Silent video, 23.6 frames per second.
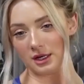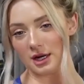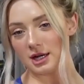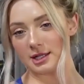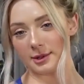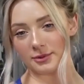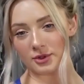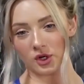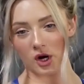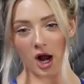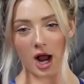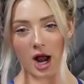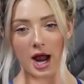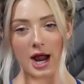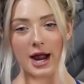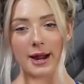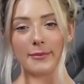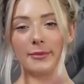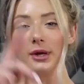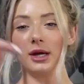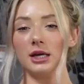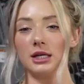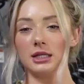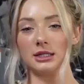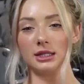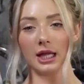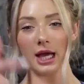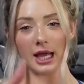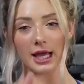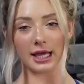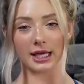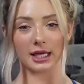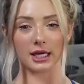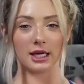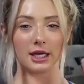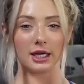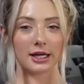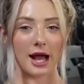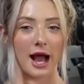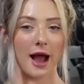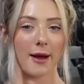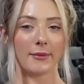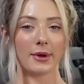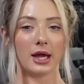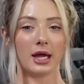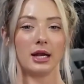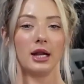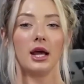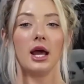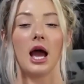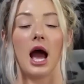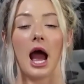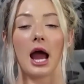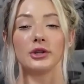Subscribe, like, comment.